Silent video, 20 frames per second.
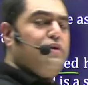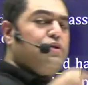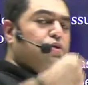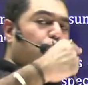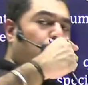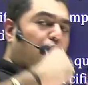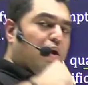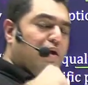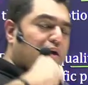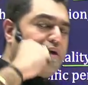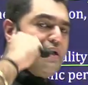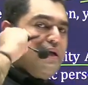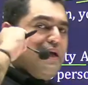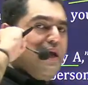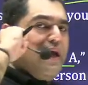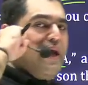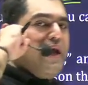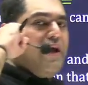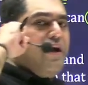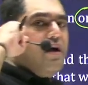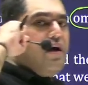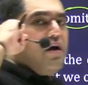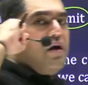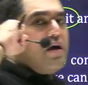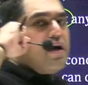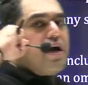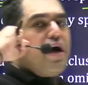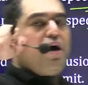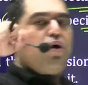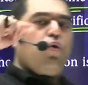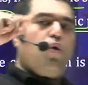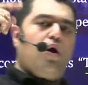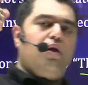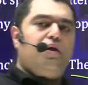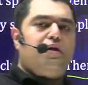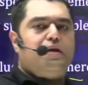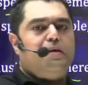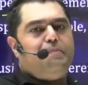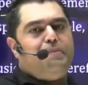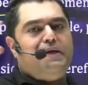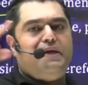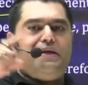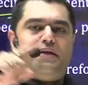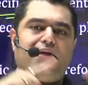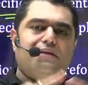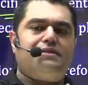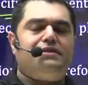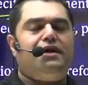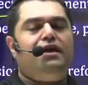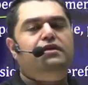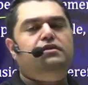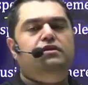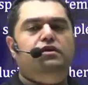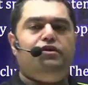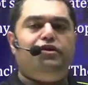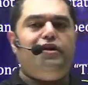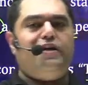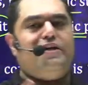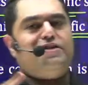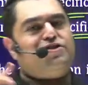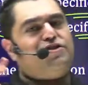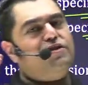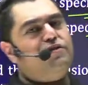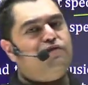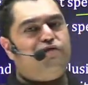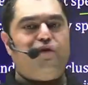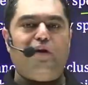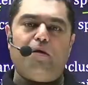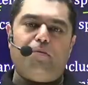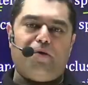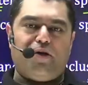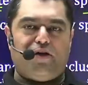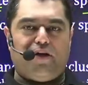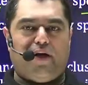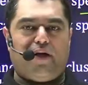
quality A ka quality B ke saath relation will be there.